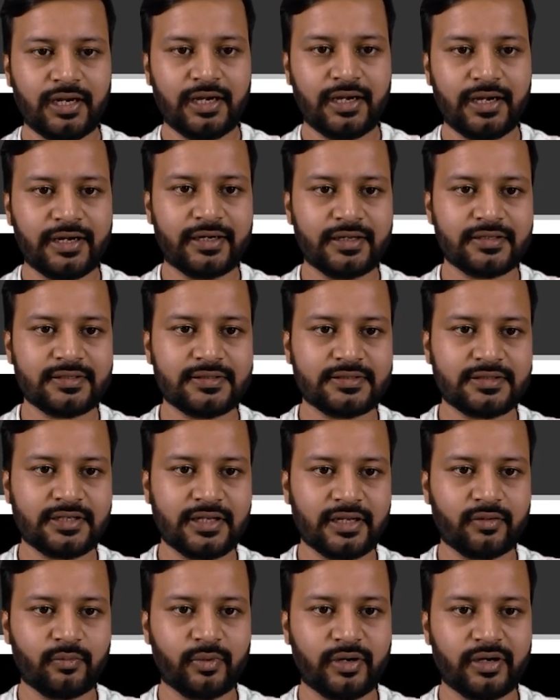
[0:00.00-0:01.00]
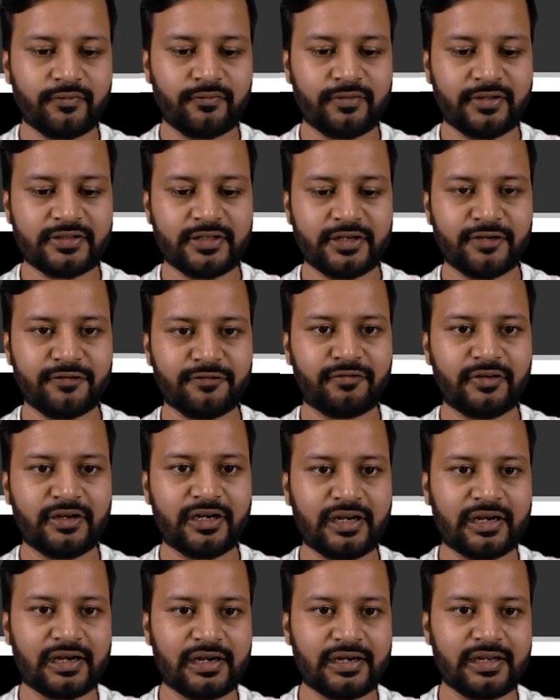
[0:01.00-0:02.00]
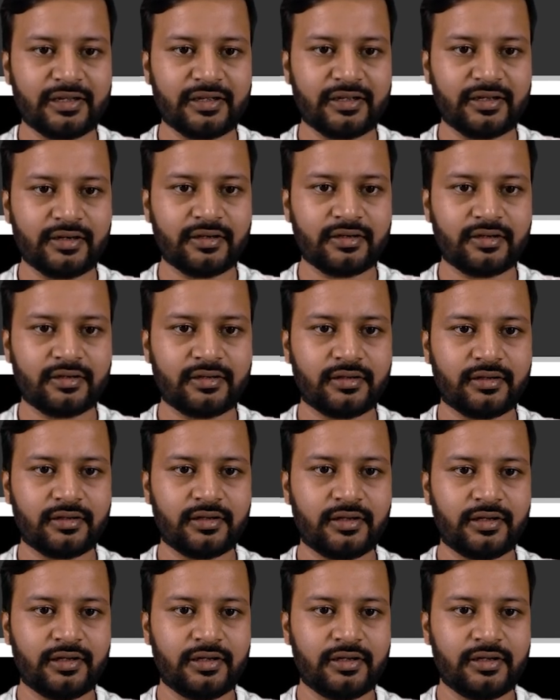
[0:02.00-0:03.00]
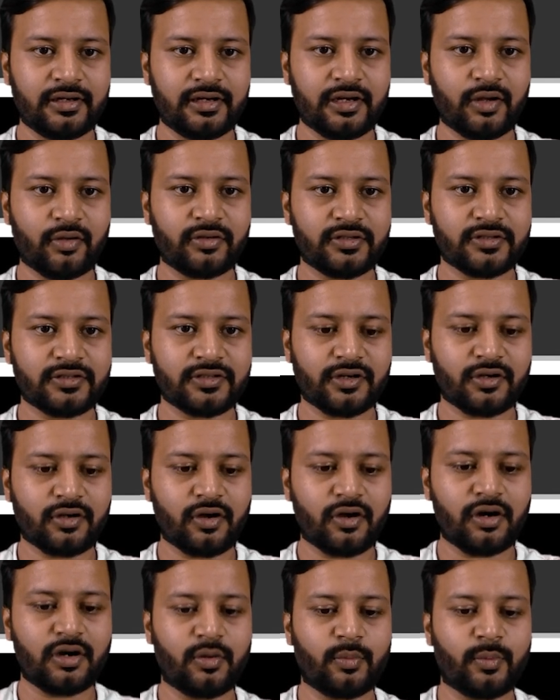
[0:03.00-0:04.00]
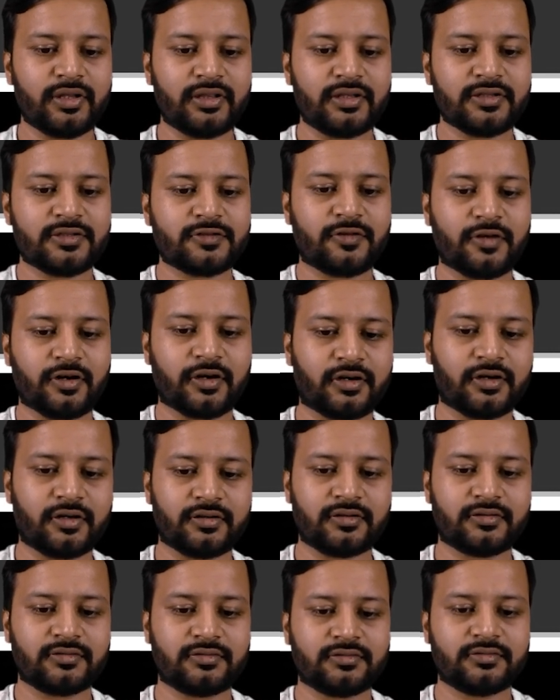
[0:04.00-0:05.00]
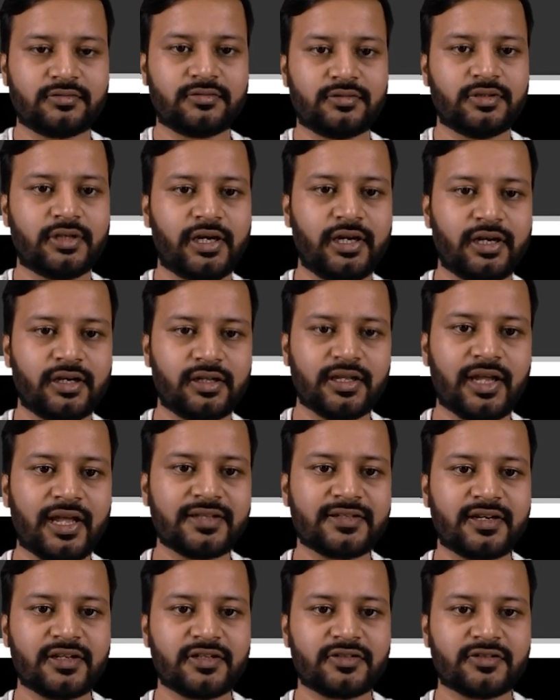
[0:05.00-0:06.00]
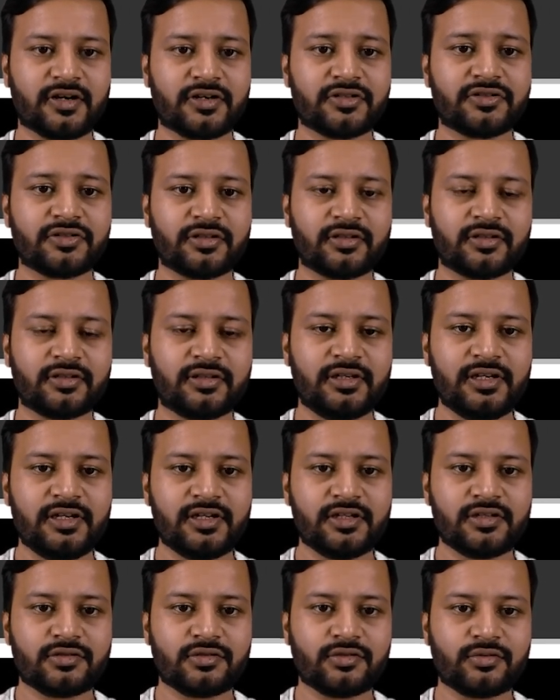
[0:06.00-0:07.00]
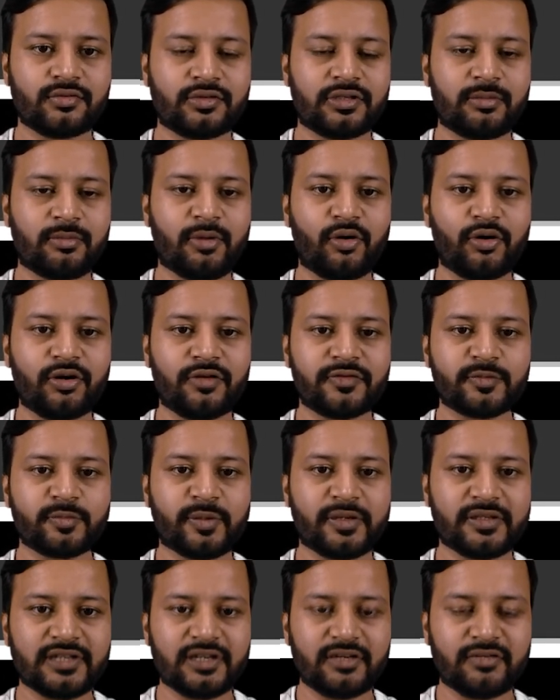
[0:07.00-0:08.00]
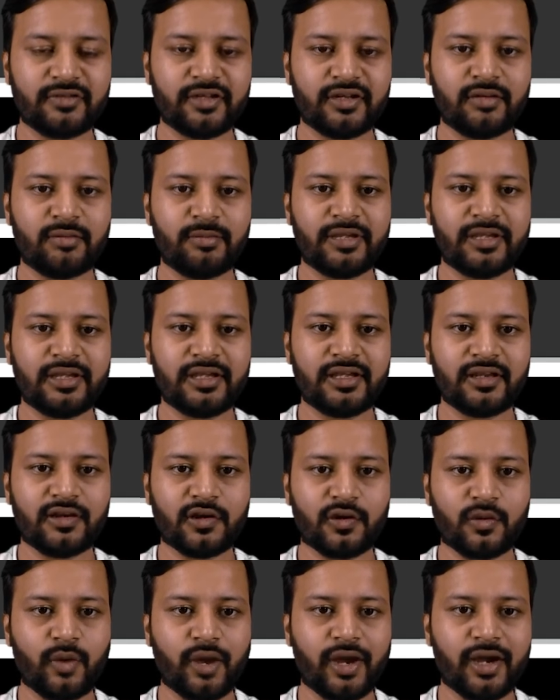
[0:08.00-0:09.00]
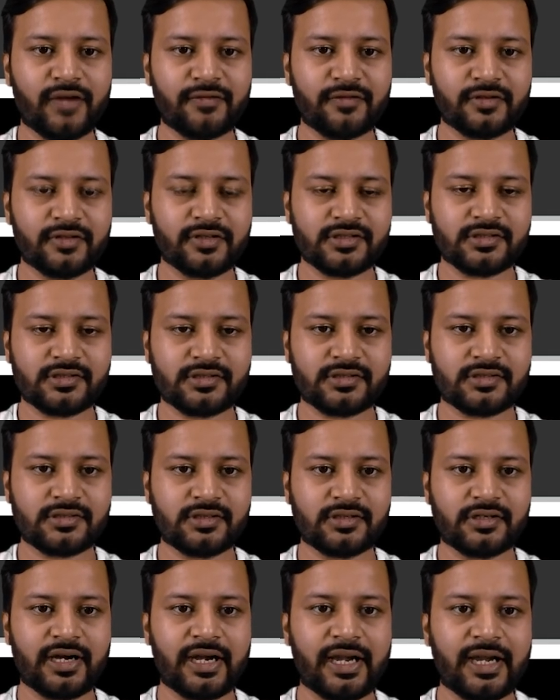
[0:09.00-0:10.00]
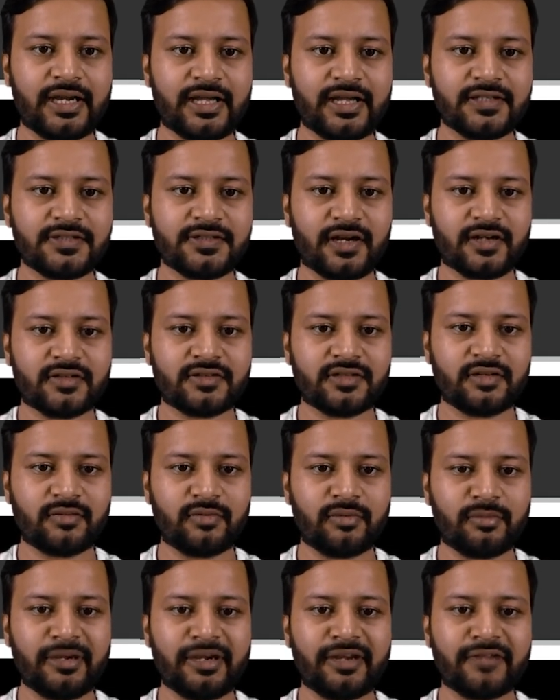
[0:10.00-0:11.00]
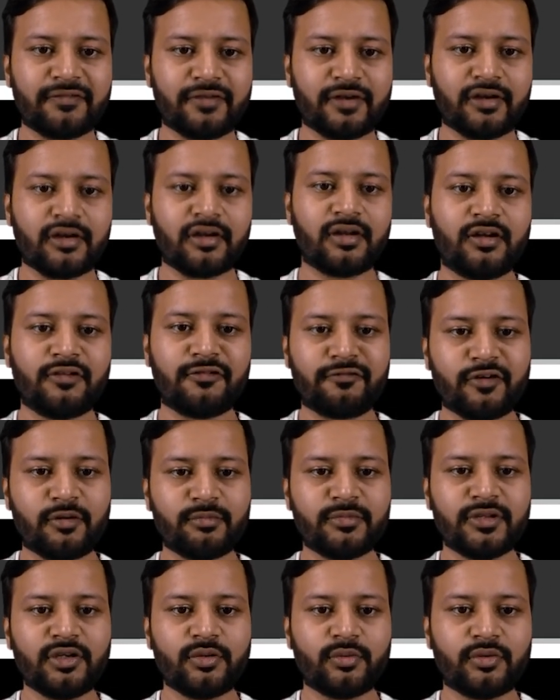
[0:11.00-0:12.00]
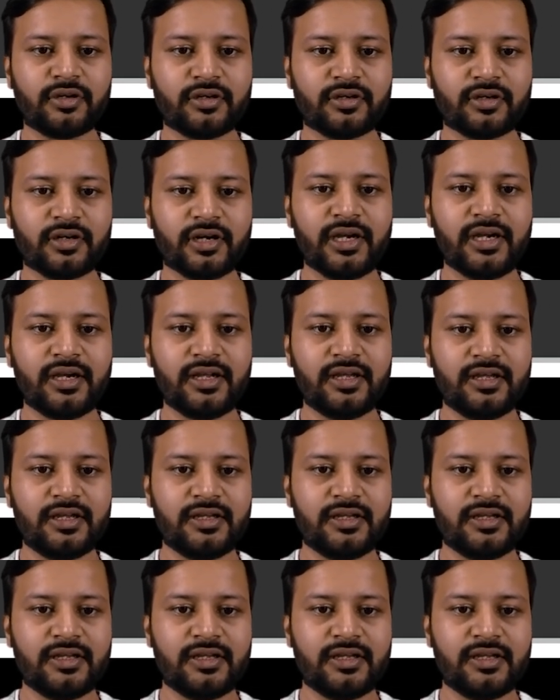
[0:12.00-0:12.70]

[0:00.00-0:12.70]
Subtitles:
Let us check whether if we declare now this record with struct, right, as an structure, so the amount of space that will be required for this entire structure will be different from the union, right?